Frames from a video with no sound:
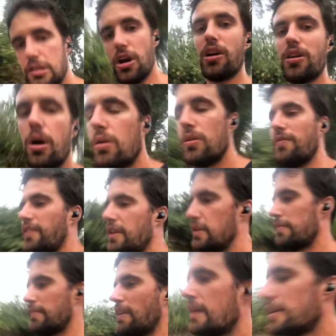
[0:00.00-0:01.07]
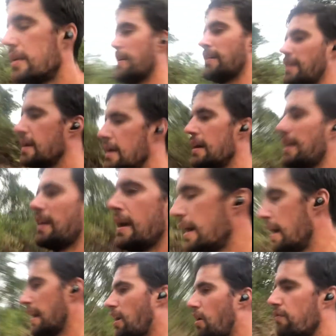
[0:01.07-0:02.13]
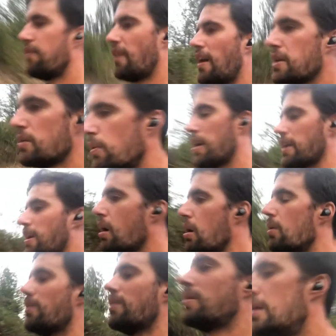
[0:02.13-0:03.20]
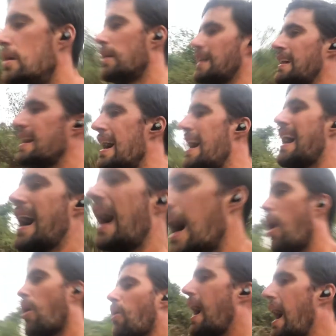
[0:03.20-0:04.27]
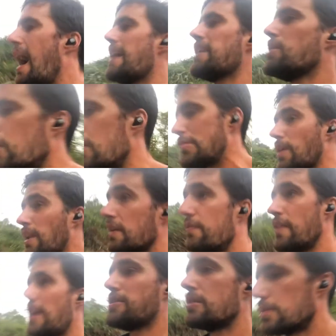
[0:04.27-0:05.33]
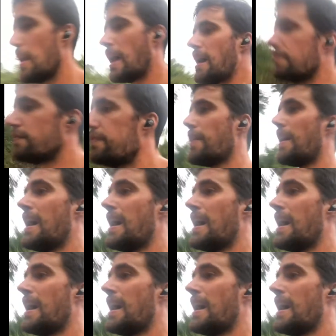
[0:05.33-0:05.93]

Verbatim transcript: your own finish line how far you want to go, how high you want to elevate your life,